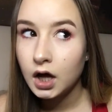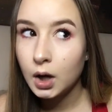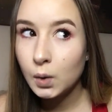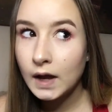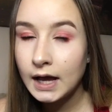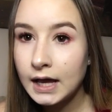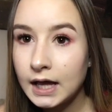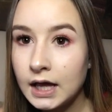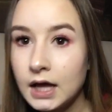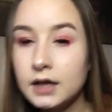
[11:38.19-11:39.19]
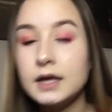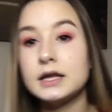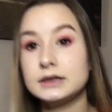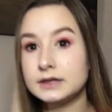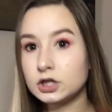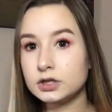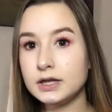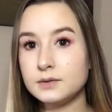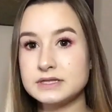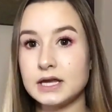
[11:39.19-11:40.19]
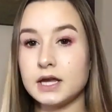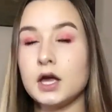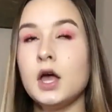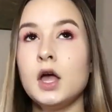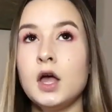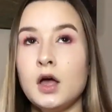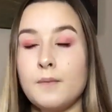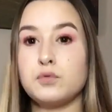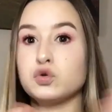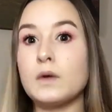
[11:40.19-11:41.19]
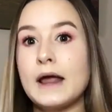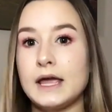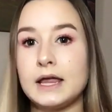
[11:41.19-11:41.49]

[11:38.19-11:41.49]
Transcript: okay. Like, literally it was like praying.